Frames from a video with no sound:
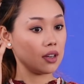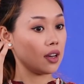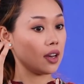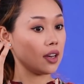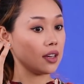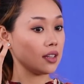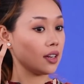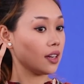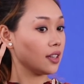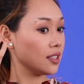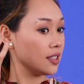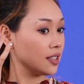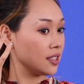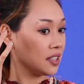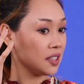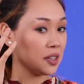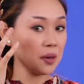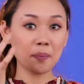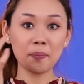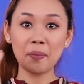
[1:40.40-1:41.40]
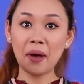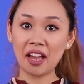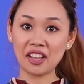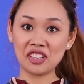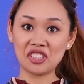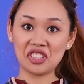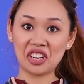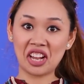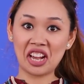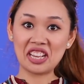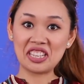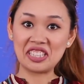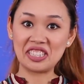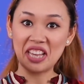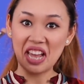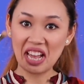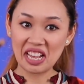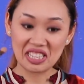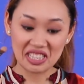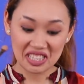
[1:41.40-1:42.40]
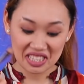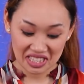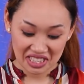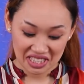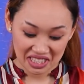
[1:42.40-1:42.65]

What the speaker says: I see a patch, guys, yes.